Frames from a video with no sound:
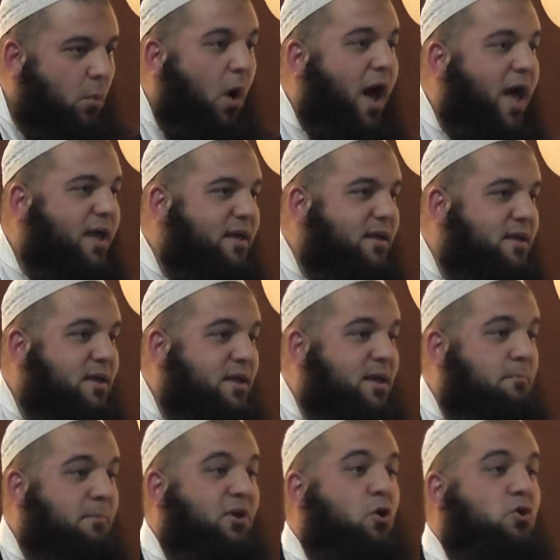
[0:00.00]
Why?
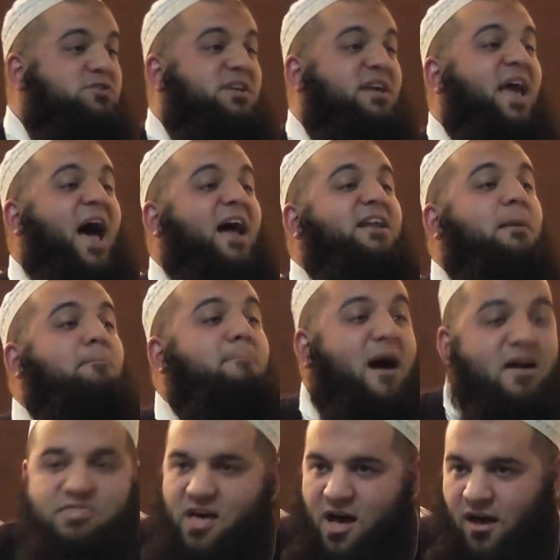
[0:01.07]
Because he had a
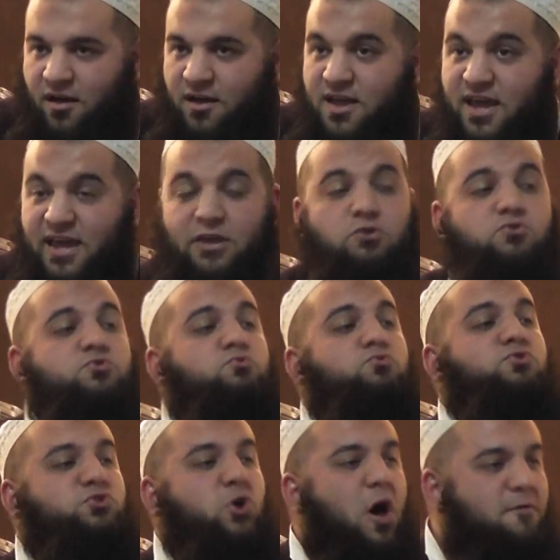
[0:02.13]
mother. He used
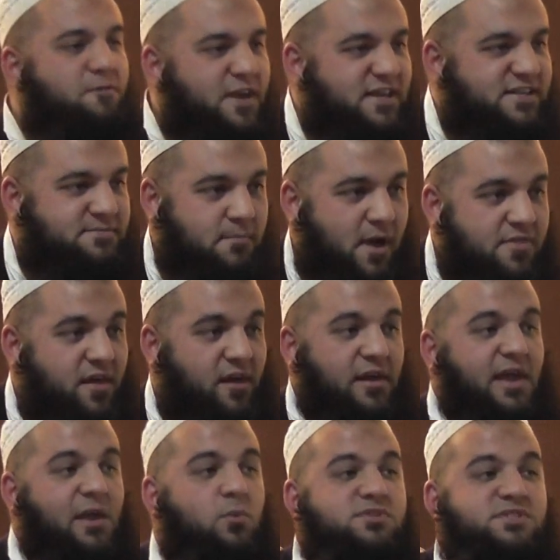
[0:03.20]
to serve his
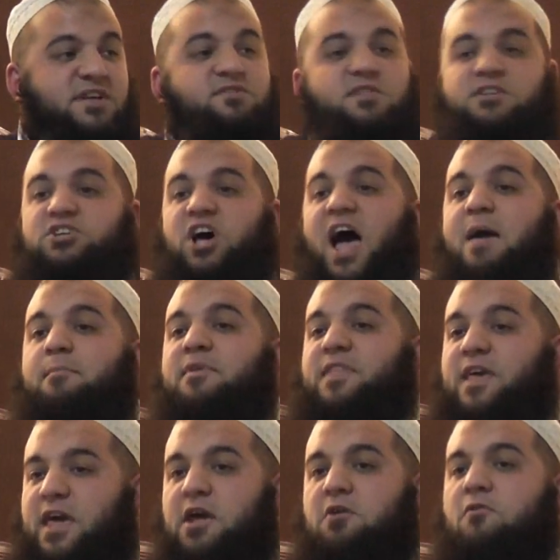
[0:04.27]
mother. He was in the time
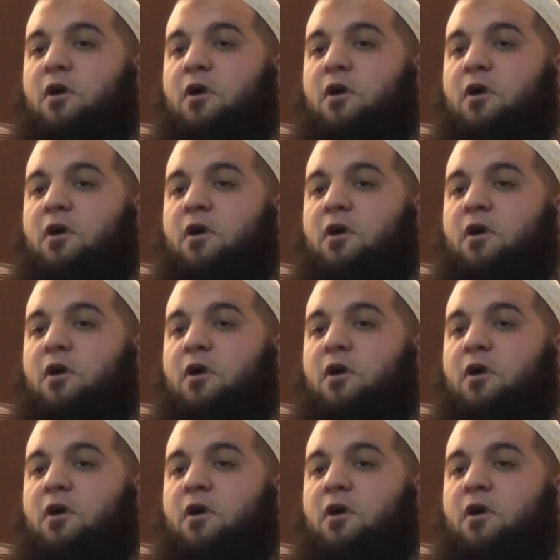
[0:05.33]
and the